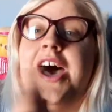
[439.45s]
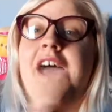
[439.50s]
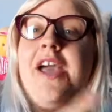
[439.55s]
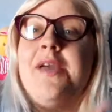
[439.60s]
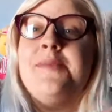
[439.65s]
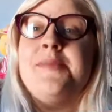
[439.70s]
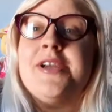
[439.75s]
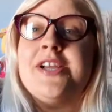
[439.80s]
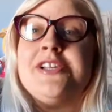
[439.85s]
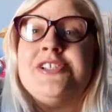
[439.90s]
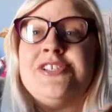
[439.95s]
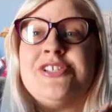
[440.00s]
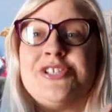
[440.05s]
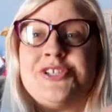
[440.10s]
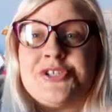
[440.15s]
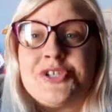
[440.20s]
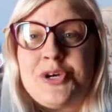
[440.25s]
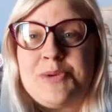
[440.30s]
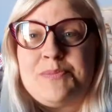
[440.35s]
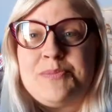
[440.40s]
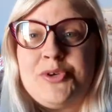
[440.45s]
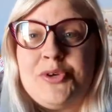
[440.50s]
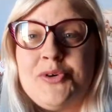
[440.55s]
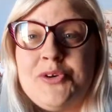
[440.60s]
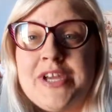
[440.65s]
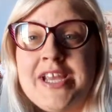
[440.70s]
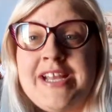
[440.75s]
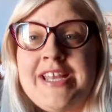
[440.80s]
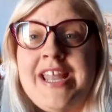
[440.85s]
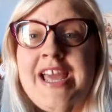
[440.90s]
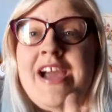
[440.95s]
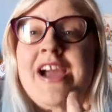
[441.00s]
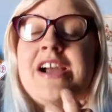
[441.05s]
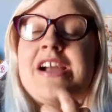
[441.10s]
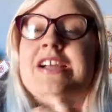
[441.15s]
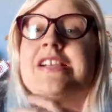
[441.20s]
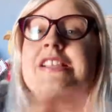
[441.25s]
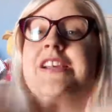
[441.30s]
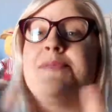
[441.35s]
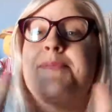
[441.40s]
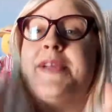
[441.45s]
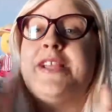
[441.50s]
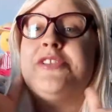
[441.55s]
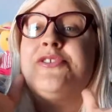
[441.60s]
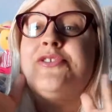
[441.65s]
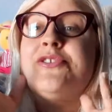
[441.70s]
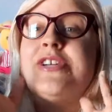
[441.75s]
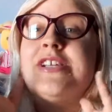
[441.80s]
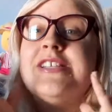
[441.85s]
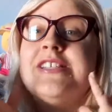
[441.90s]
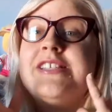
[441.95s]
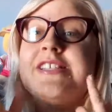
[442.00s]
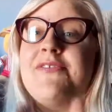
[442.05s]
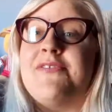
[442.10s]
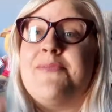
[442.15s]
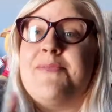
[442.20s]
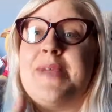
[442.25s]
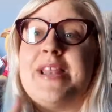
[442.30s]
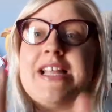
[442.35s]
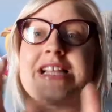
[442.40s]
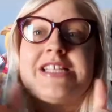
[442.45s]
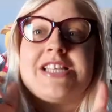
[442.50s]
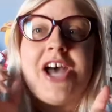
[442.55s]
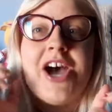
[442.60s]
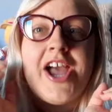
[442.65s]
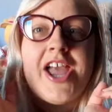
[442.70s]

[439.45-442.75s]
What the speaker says: I'm going to stop talking now because I've been talking 7 minutes.